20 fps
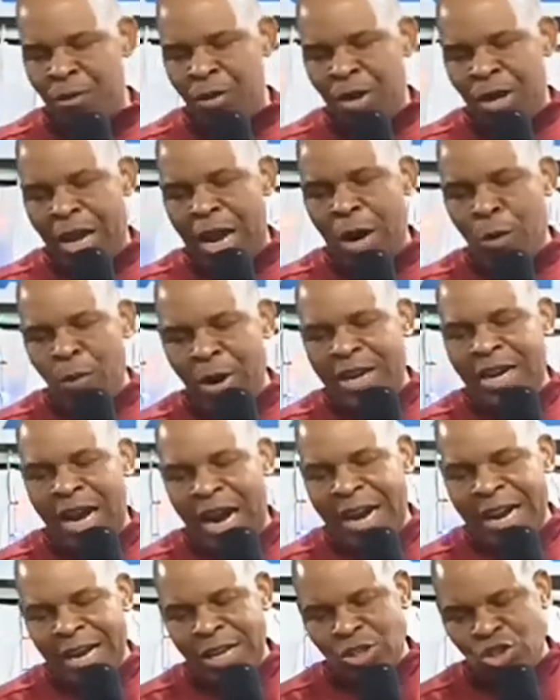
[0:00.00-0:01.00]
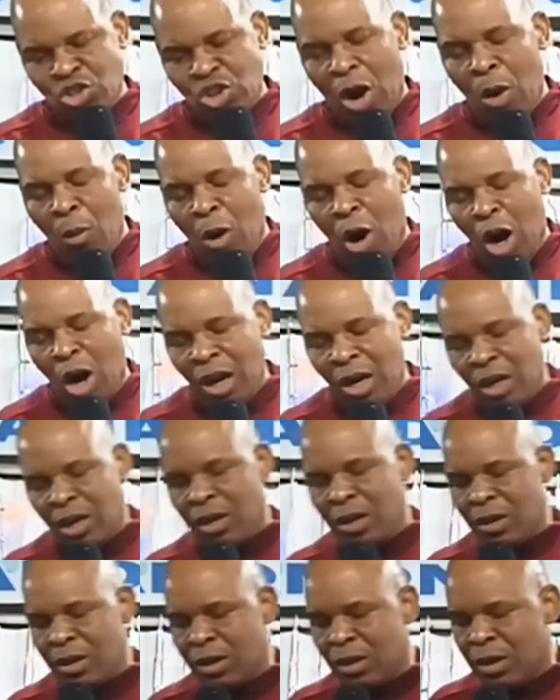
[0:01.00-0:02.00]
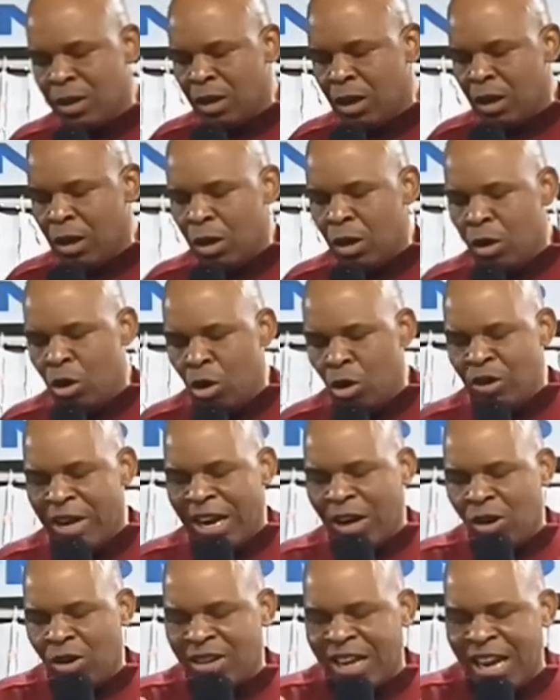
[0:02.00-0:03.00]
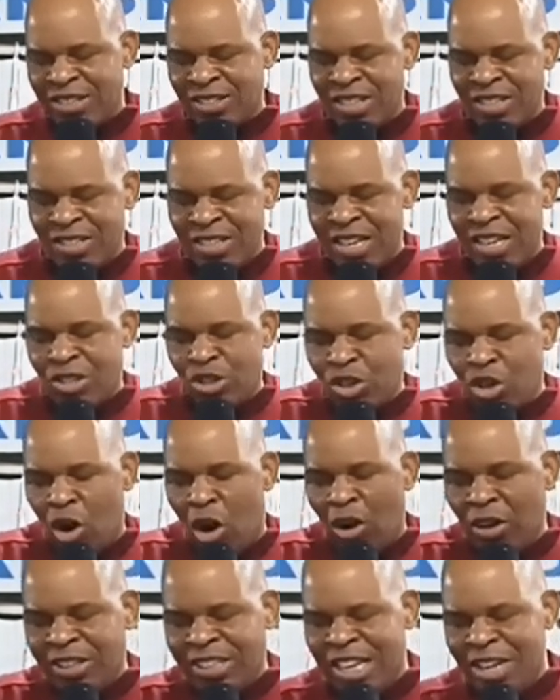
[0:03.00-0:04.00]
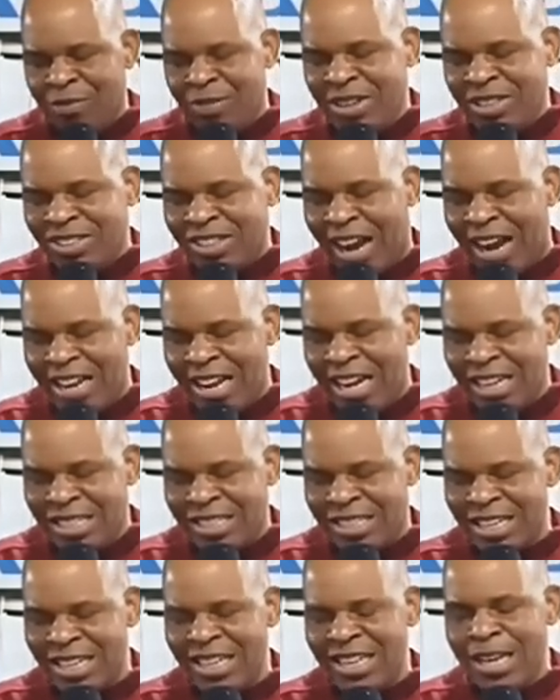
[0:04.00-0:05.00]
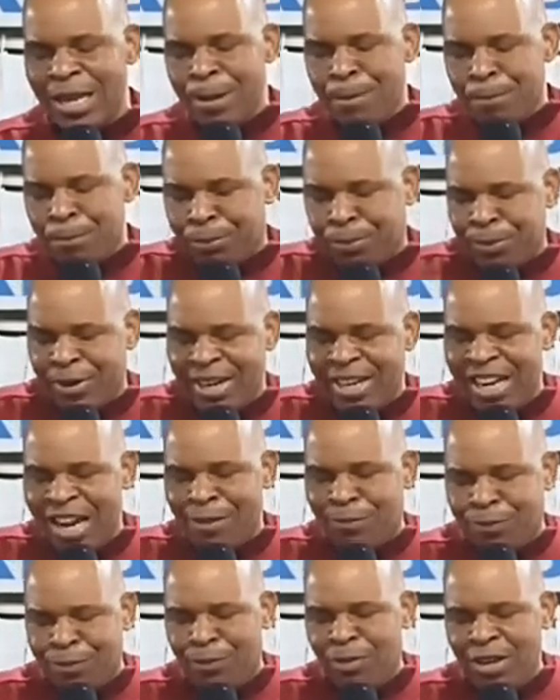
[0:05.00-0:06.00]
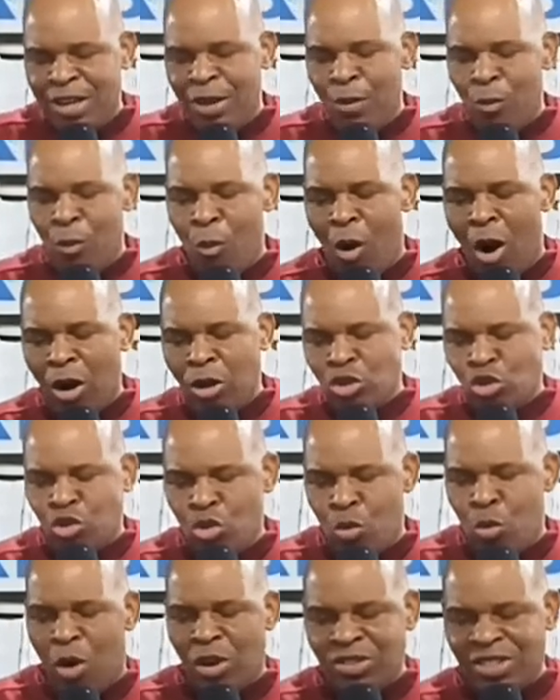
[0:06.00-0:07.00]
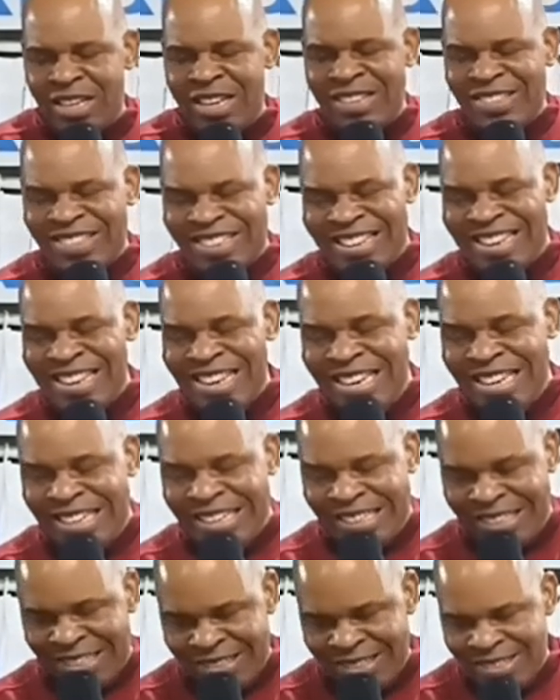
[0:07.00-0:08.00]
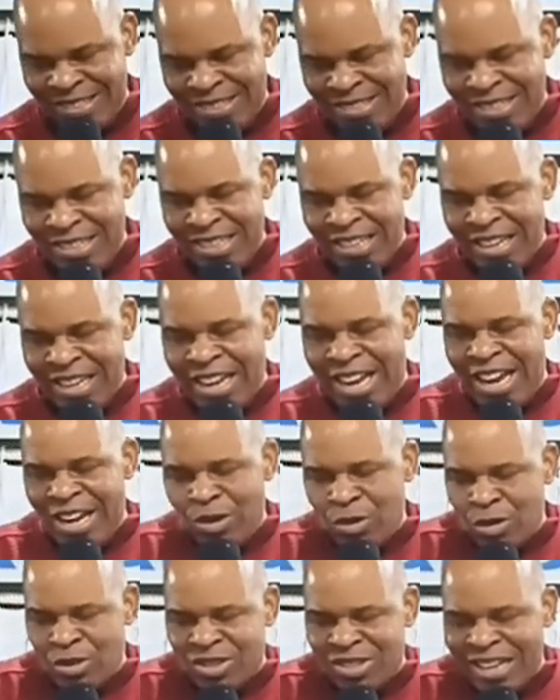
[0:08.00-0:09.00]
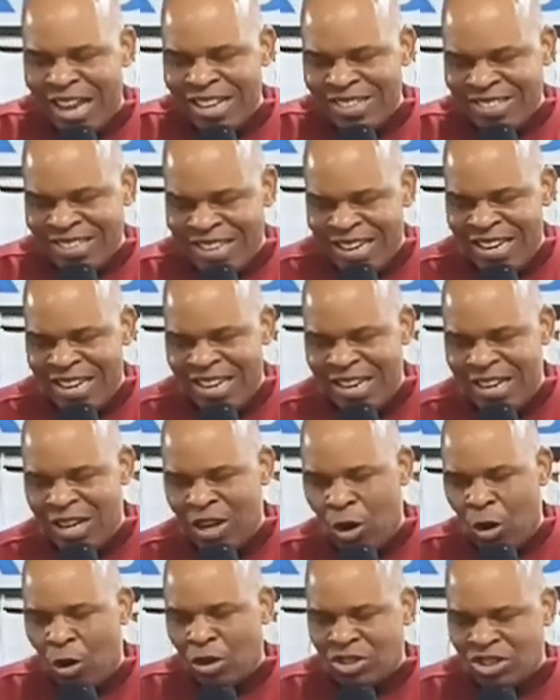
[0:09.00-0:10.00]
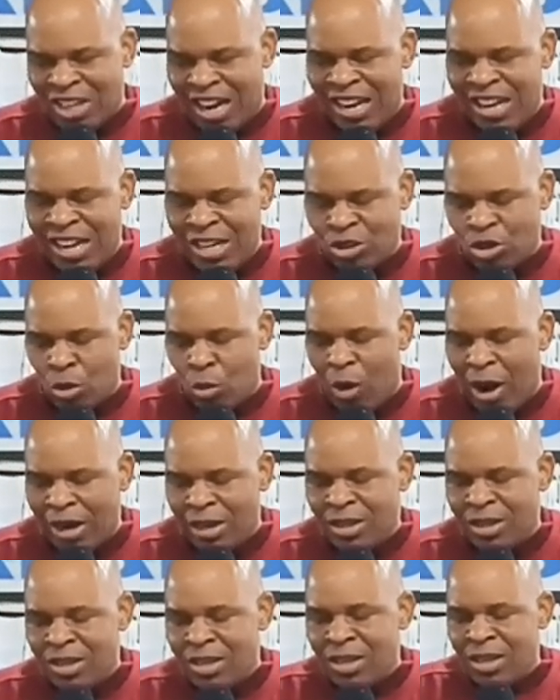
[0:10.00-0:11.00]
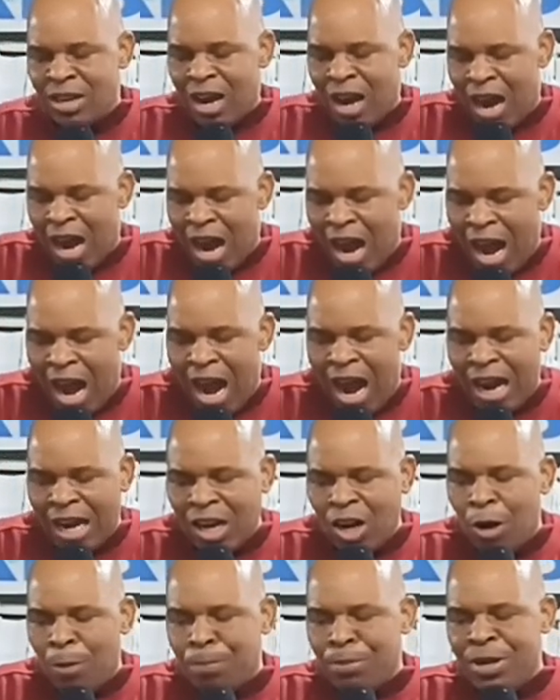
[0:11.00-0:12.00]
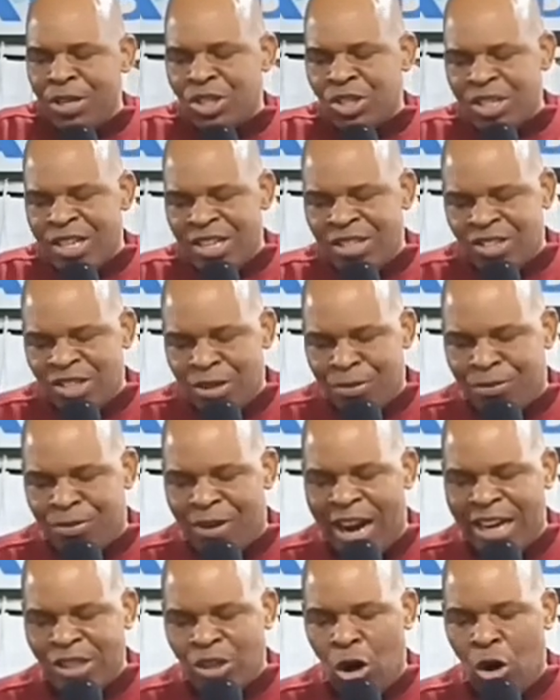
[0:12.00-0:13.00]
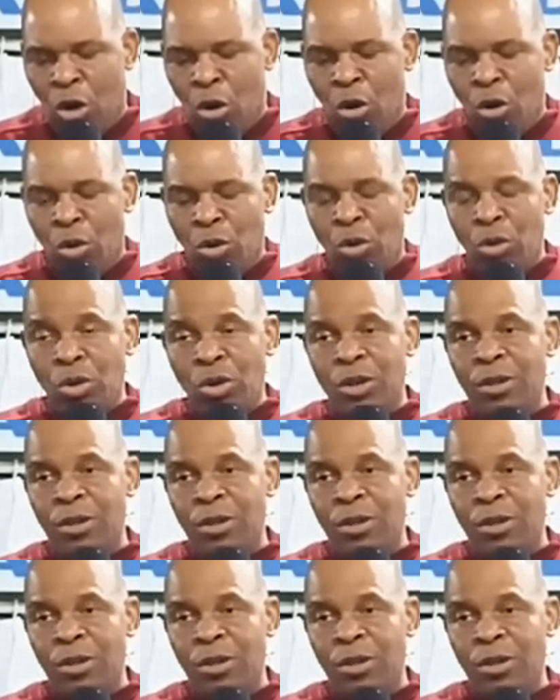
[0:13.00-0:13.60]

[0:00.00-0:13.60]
A winner is someone who recognizes his God-given talent, prayerfully work towards his skill, and use that skill or talent to what? Accomplish his divine goal.